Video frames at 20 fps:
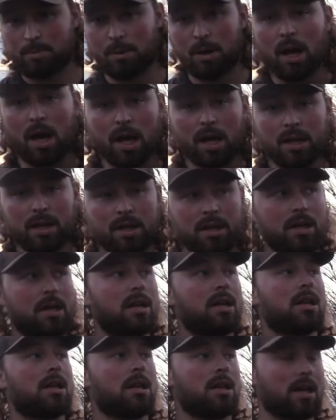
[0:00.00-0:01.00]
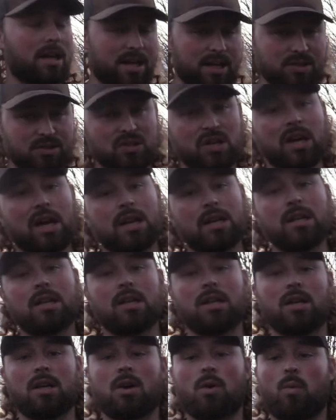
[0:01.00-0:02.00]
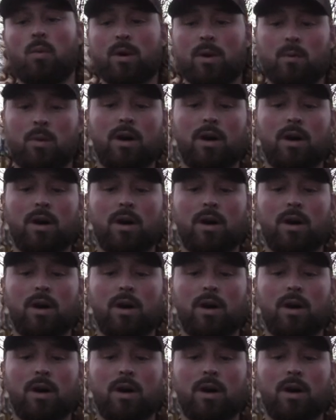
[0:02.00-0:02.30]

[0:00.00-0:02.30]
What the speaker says: But like I said, we